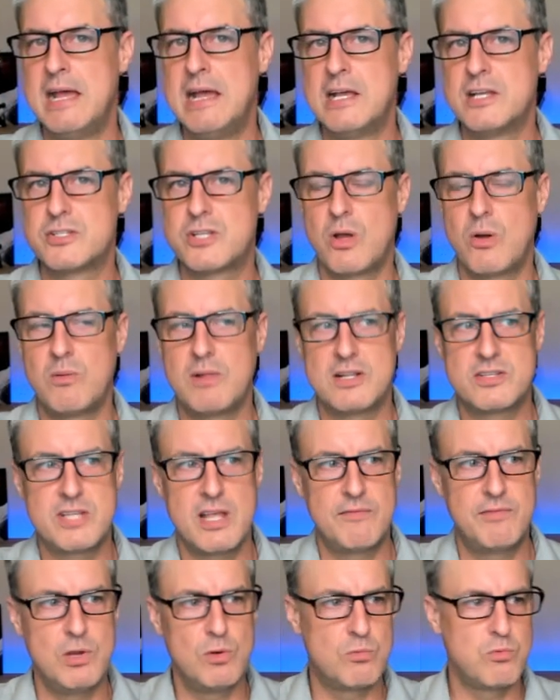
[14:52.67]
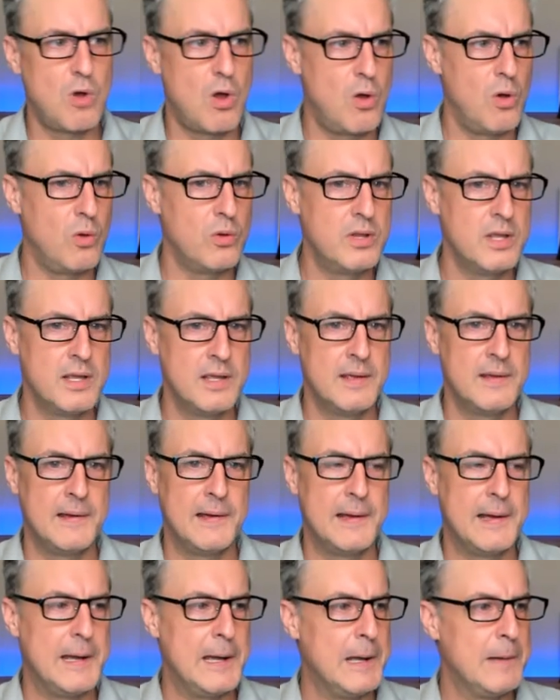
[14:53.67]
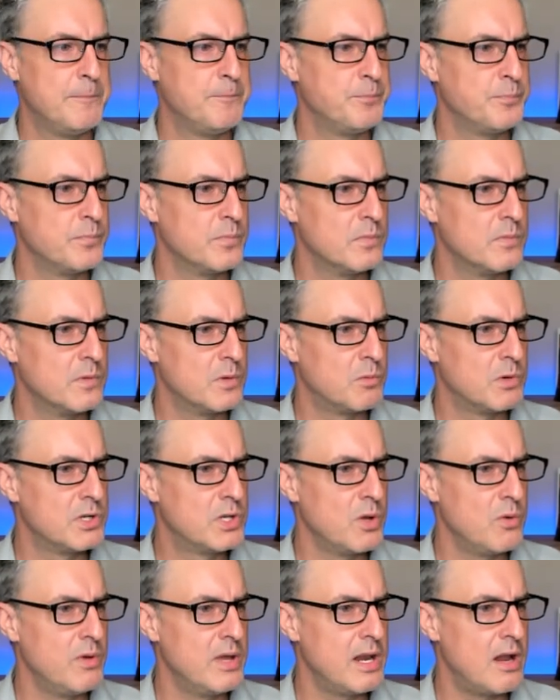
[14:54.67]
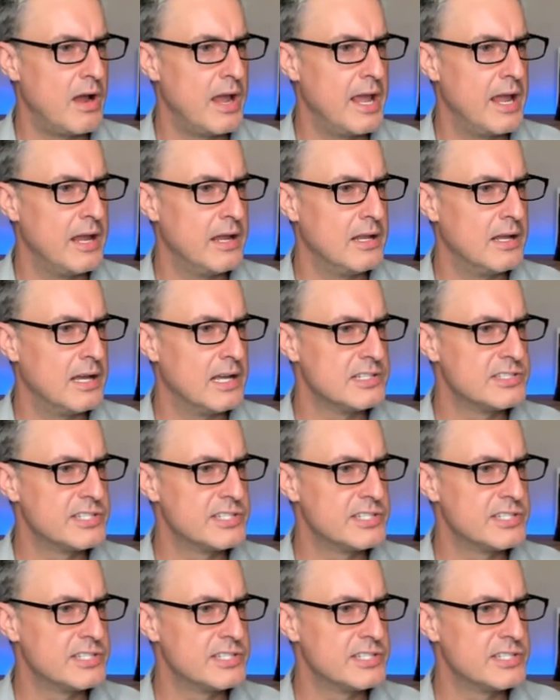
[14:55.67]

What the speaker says: So let's say if you rolled, we're doing a skill